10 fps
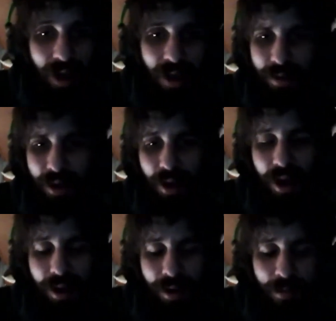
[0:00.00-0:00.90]
I mean, a
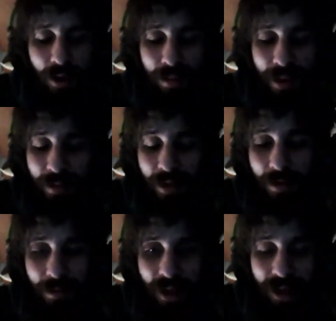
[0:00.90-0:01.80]
lot more people
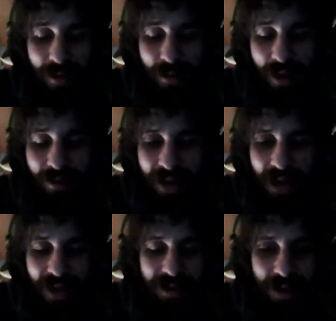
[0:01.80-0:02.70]
complained about
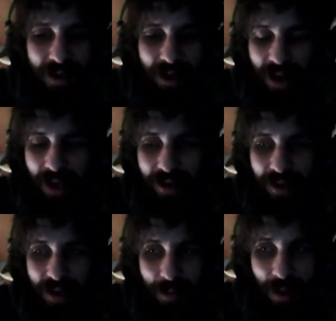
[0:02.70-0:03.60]
that than I
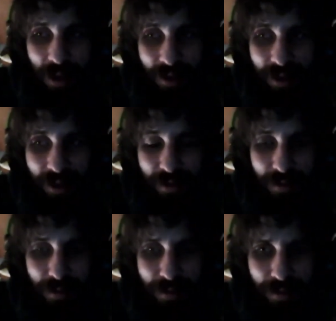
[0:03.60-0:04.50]
did about it,
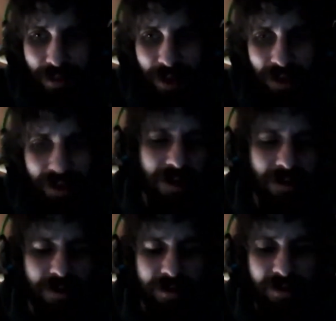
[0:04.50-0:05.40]
but I think it
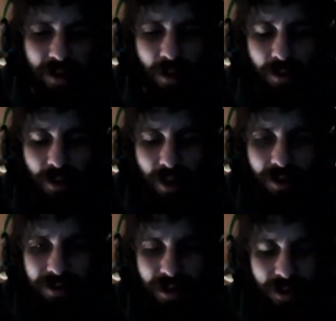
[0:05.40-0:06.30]
was just overall
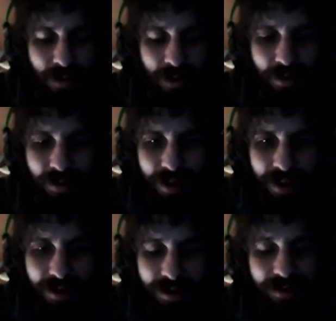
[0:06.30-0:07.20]
a shitty movie.
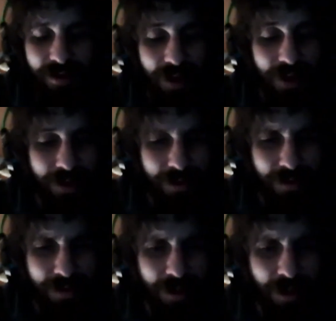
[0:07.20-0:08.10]
It's just like
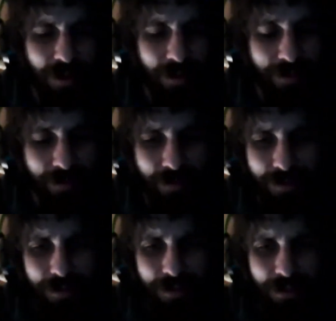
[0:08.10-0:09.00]
you know,
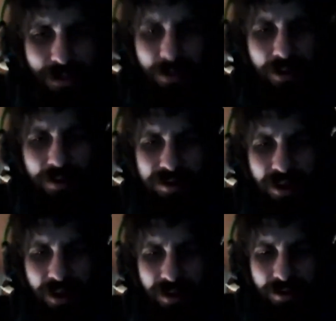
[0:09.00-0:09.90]
the movie
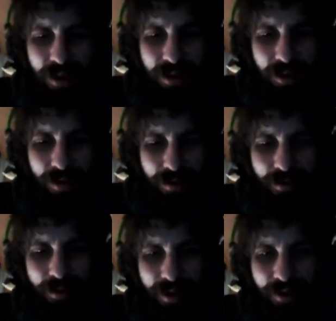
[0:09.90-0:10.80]
sucked, whether
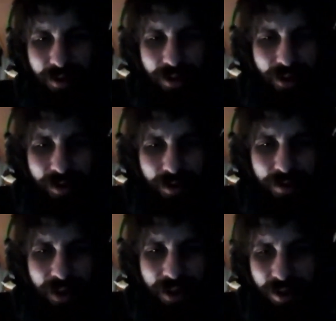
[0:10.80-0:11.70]
who
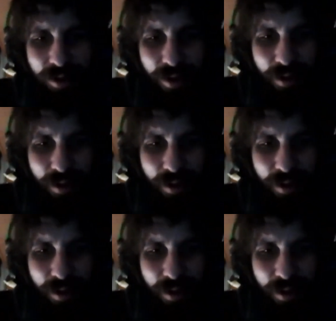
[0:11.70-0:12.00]
played who or